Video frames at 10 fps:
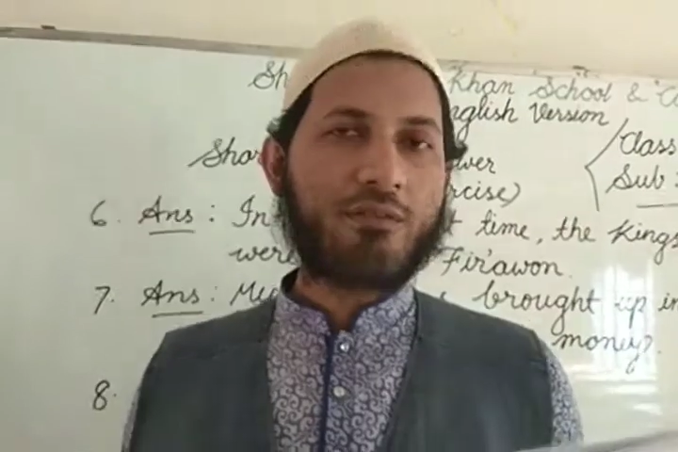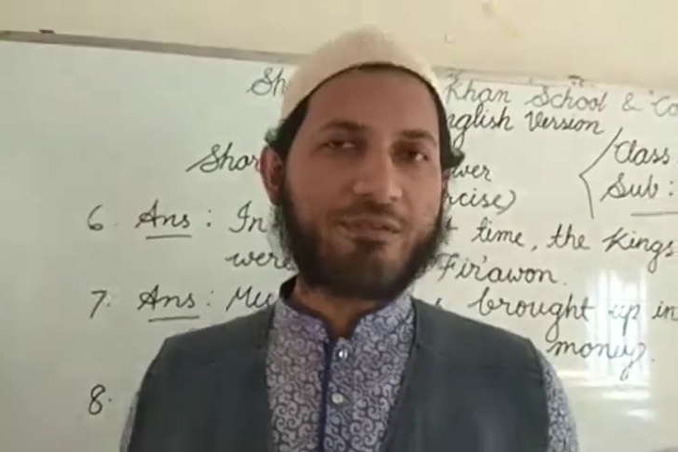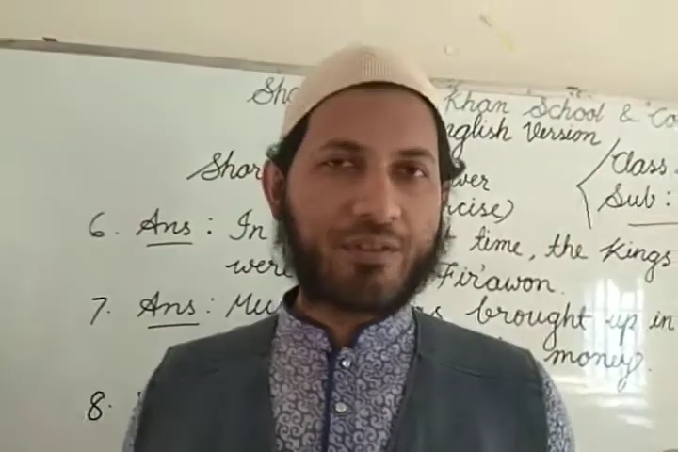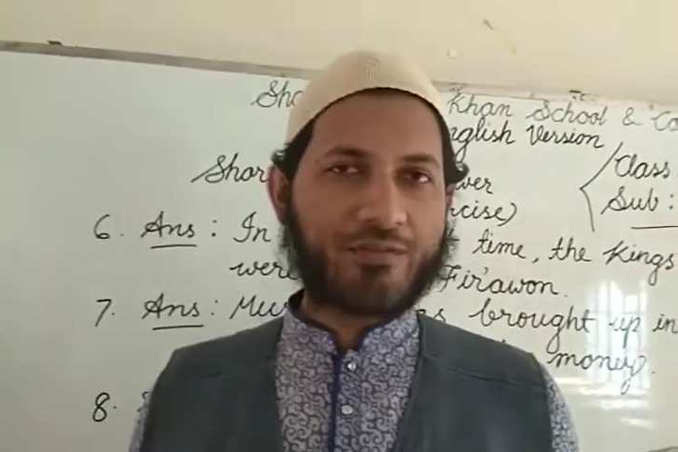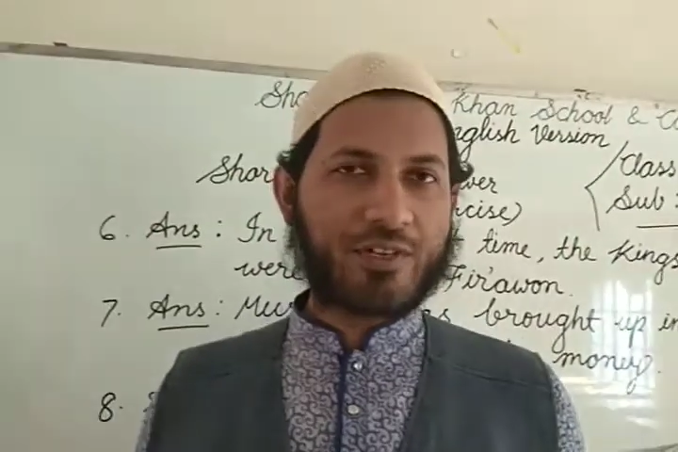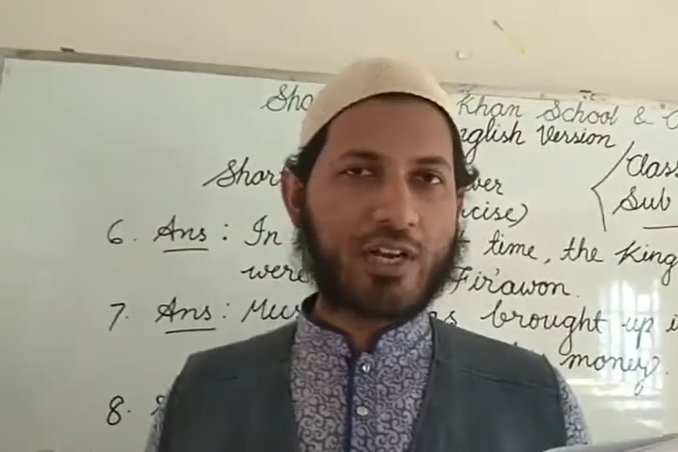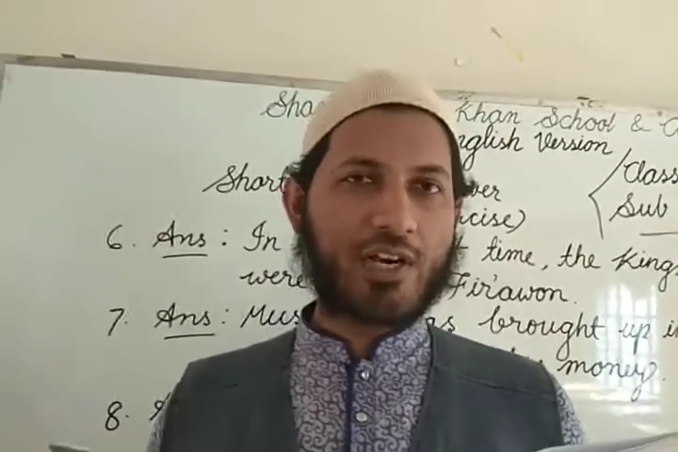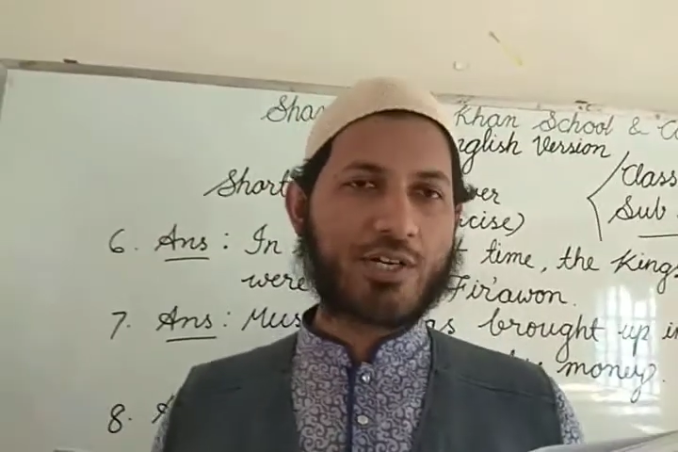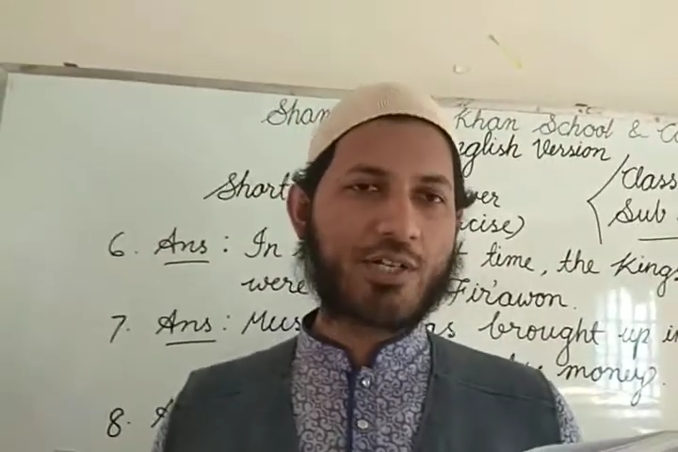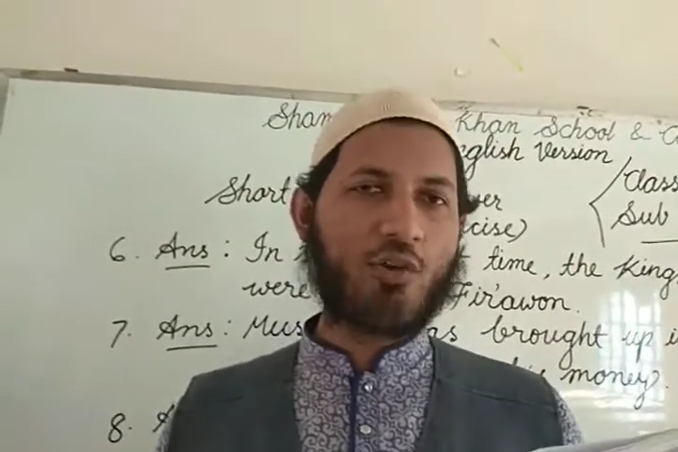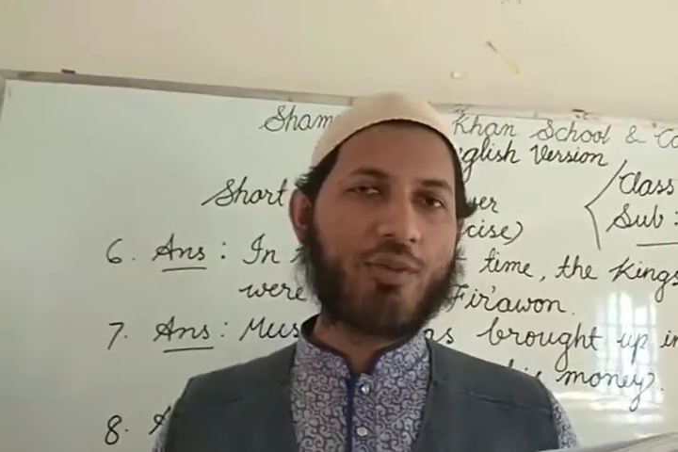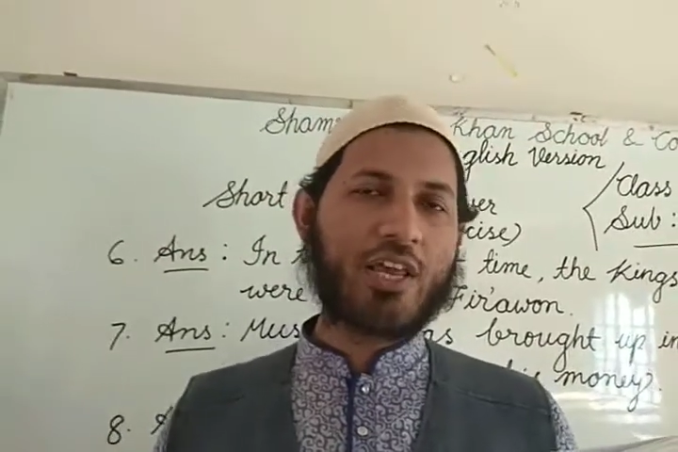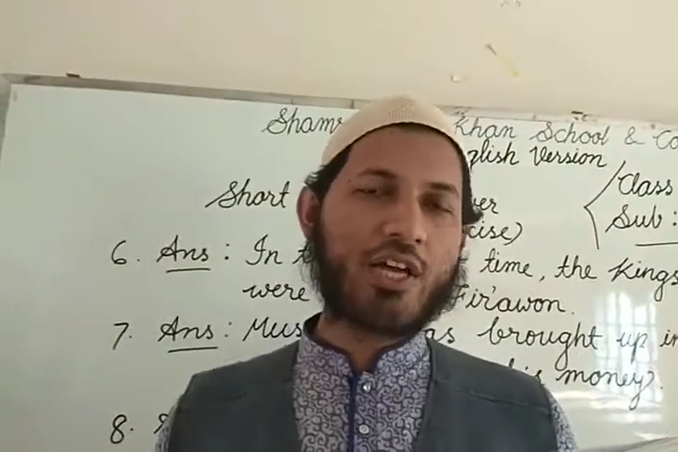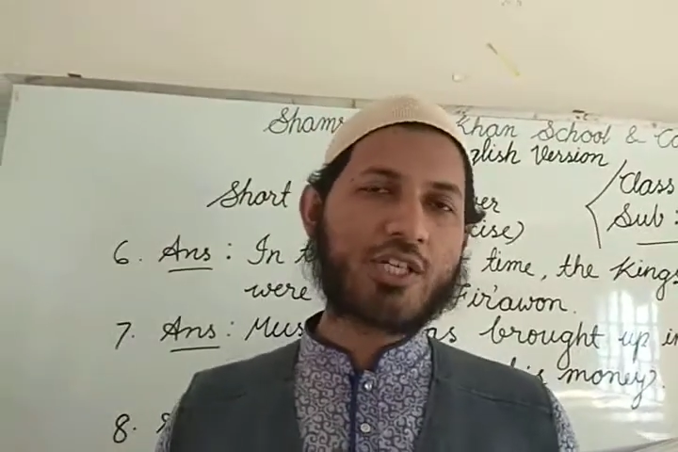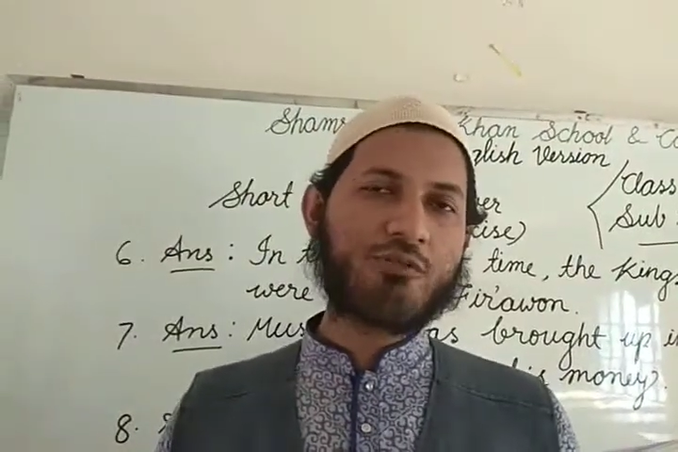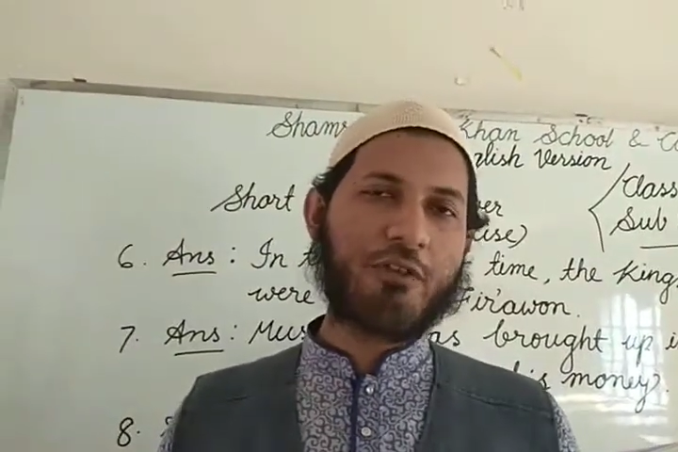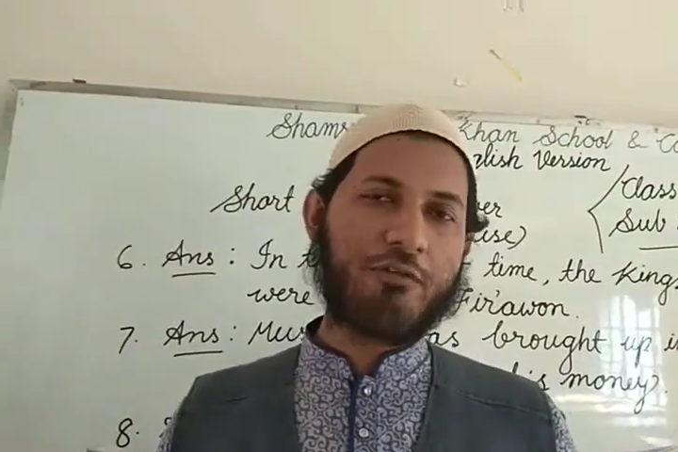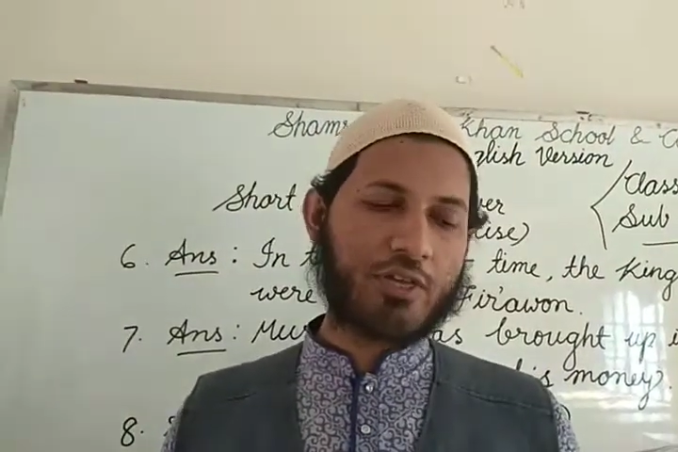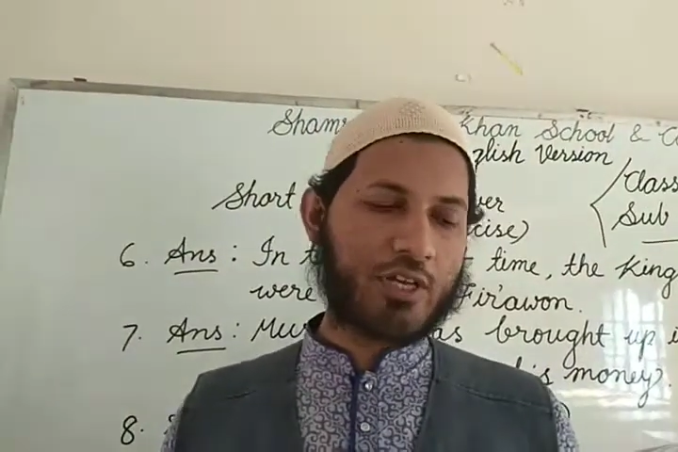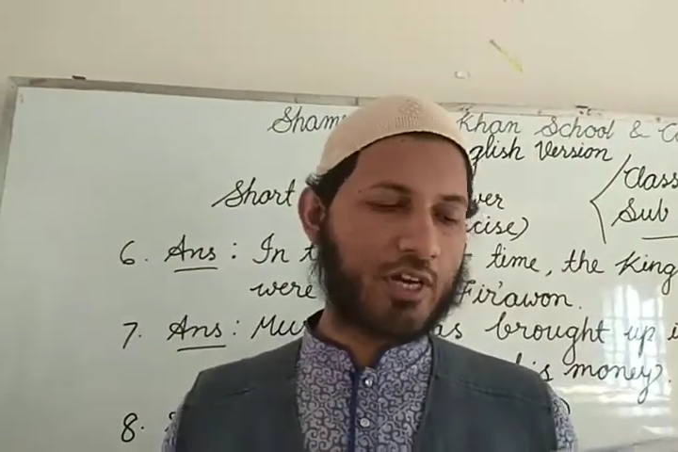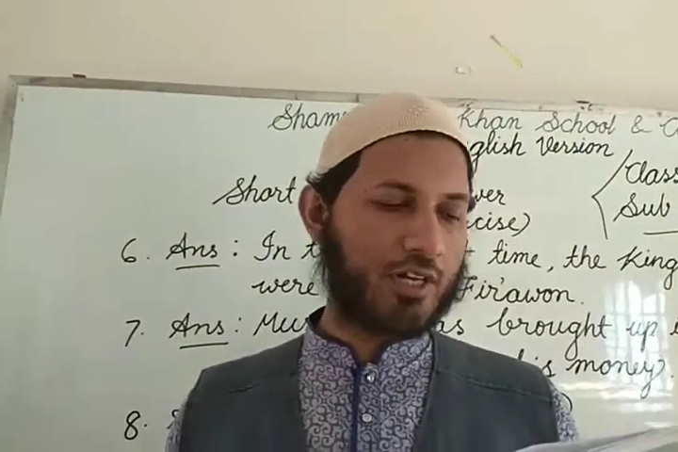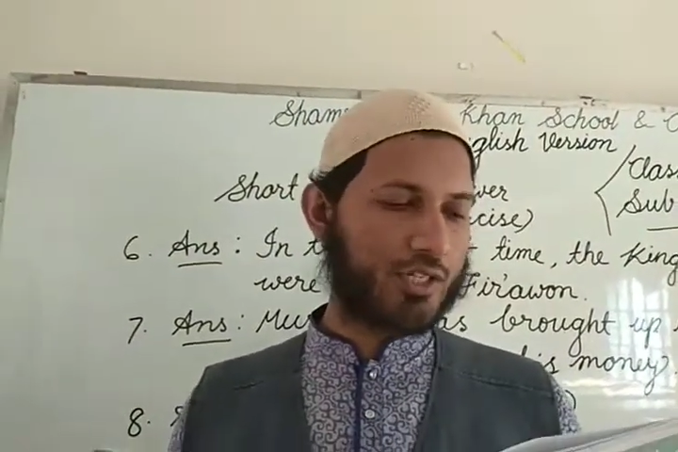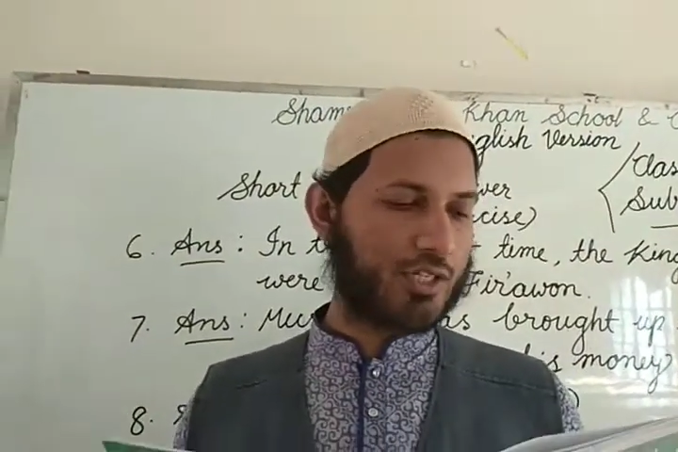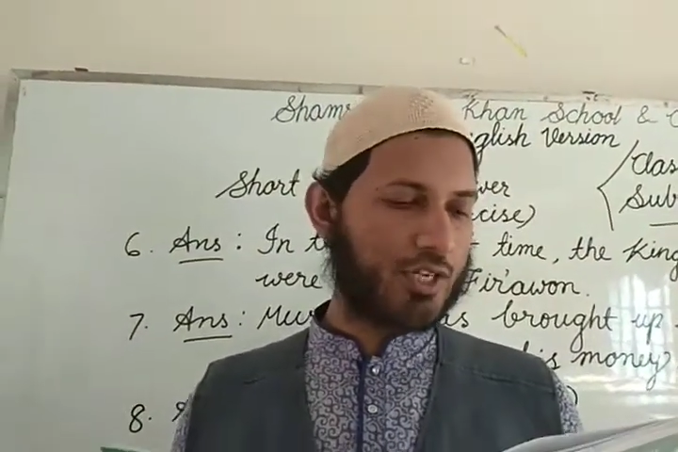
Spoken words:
50 years. How many years? 50 years.